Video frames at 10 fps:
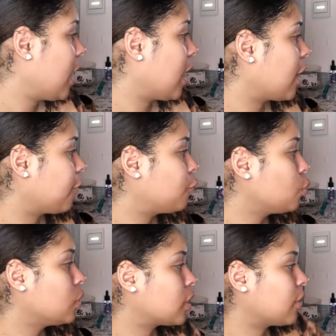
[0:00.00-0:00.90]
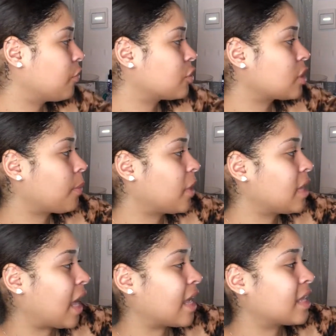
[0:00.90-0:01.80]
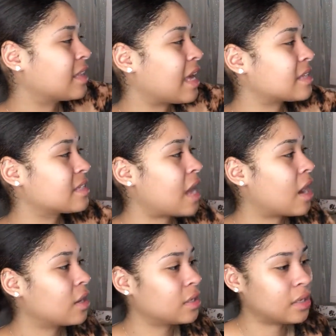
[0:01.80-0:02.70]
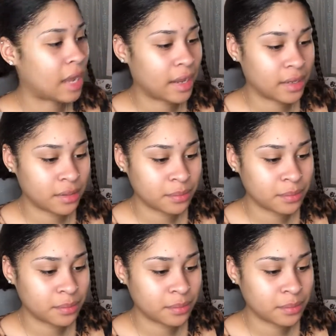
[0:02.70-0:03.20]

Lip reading: if you're looking for something like that's not gonna like